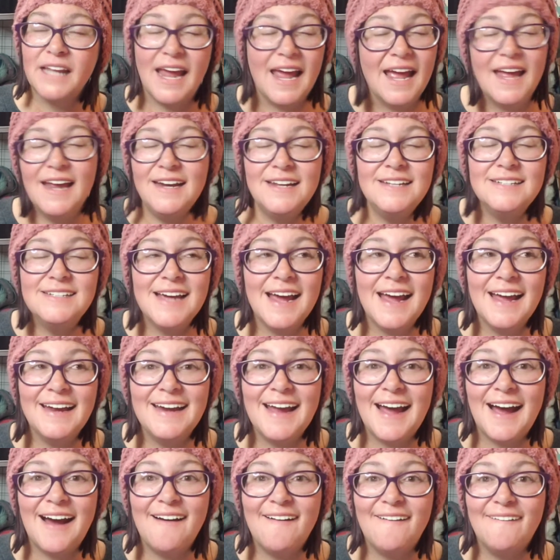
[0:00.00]
Any day
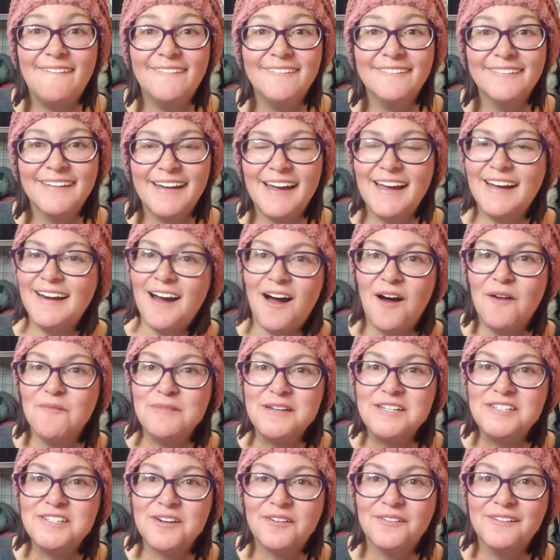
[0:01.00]
now. And I'll
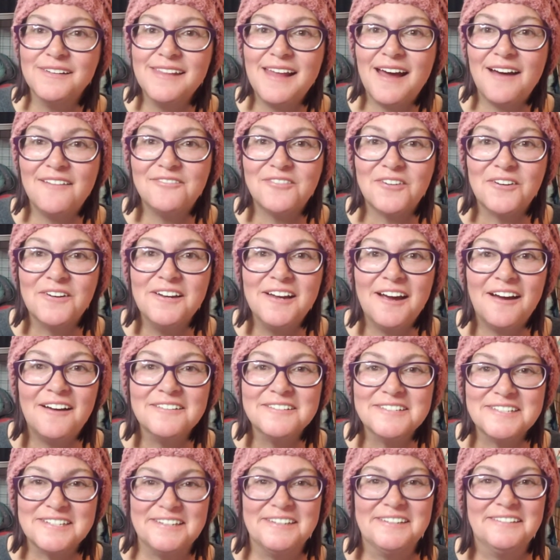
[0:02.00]
be showing that for y'all
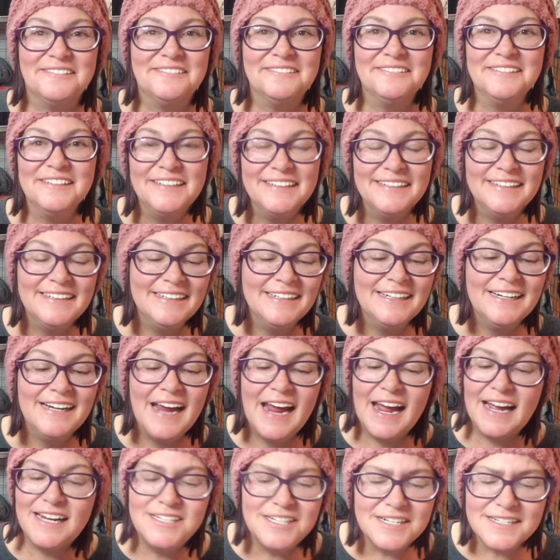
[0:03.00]
too.
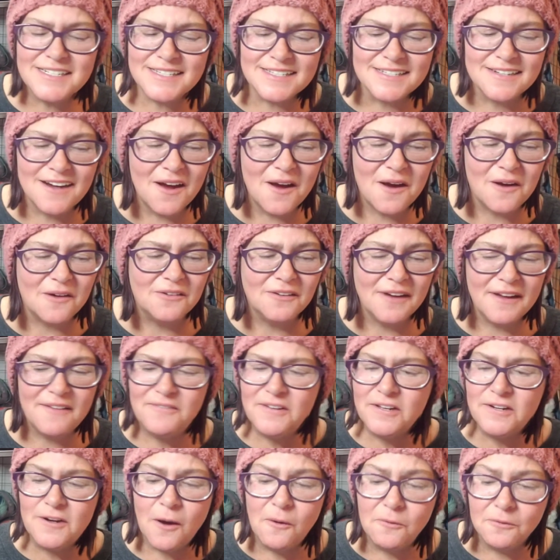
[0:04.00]
And just know, if
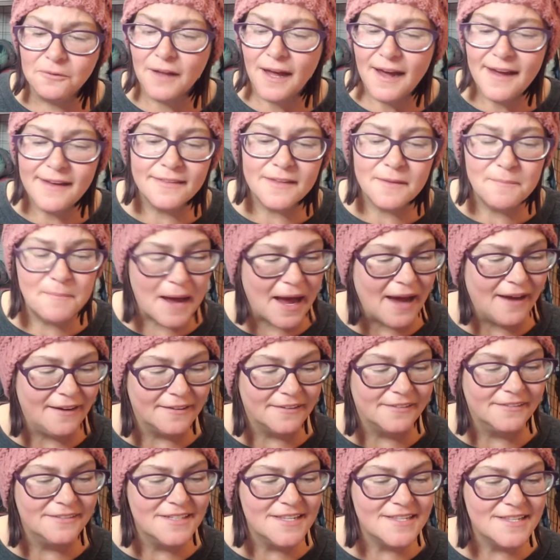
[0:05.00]
you don't like the
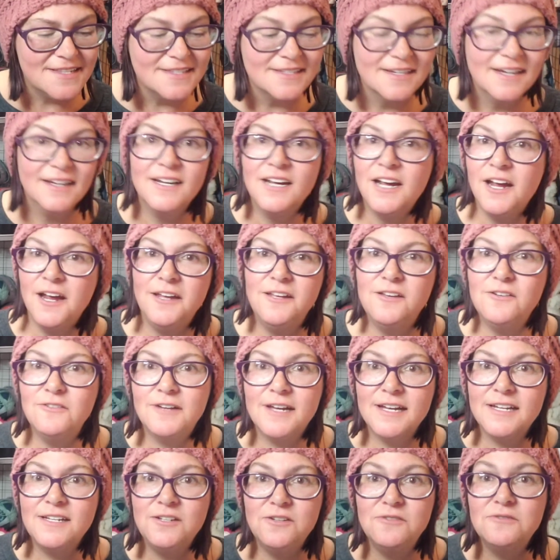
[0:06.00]
patterns, you
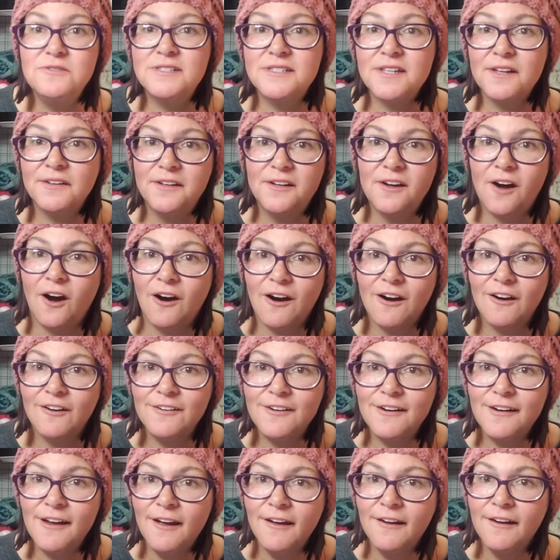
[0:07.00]
can use the
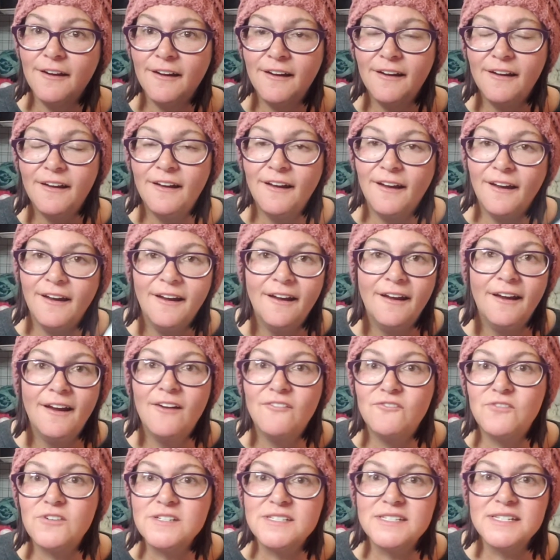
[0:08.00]
yarn
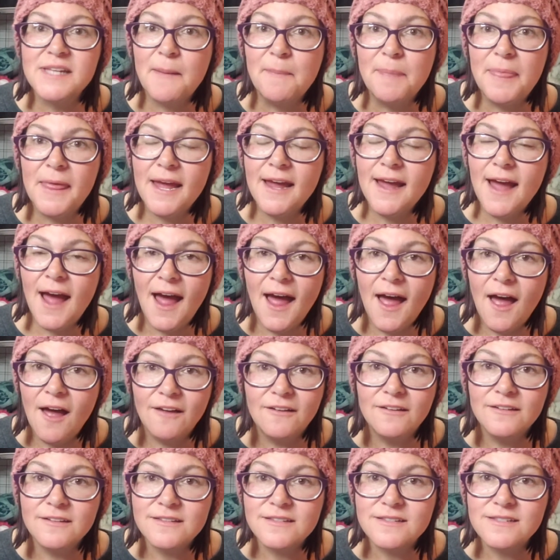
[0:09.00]
for something
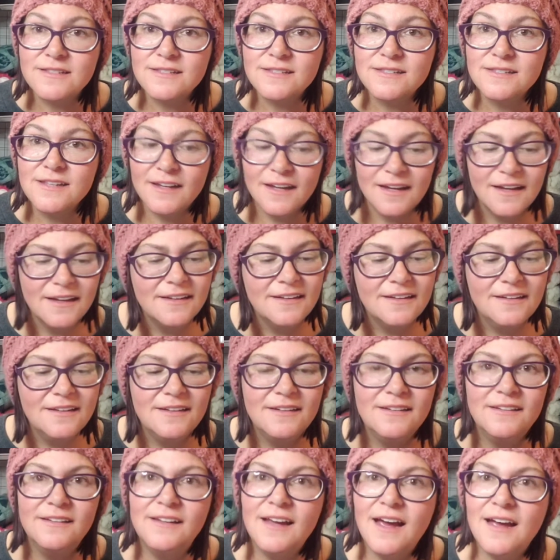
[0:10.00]
else.
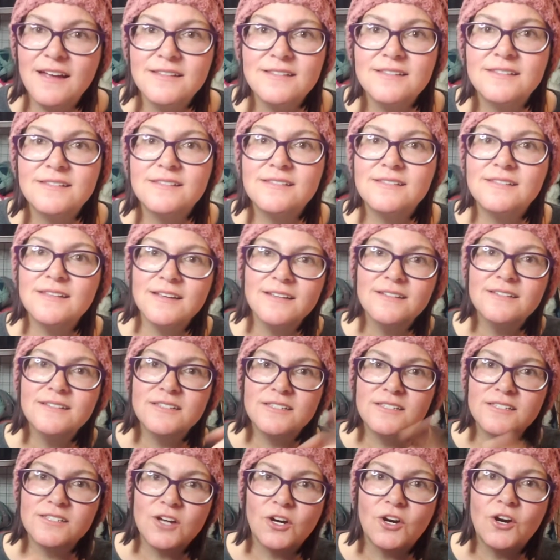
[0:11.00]
Yes,
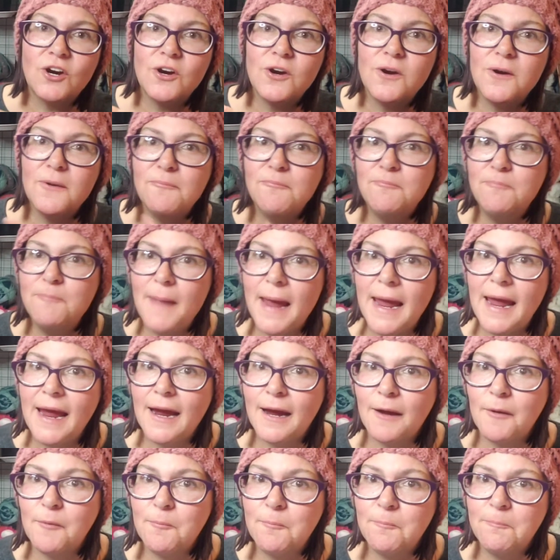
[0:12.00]
sir,
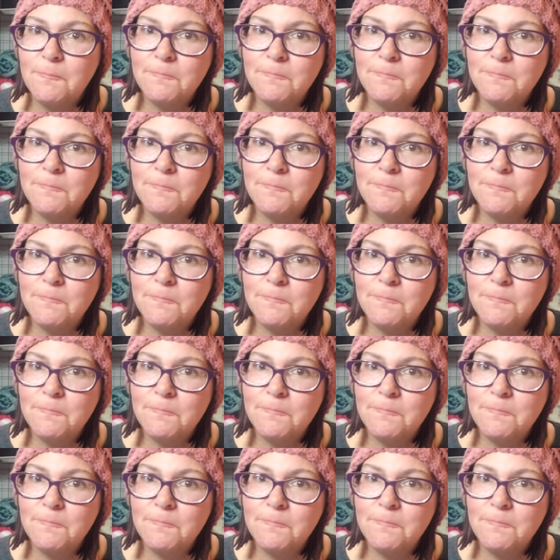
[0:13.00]
ma'am.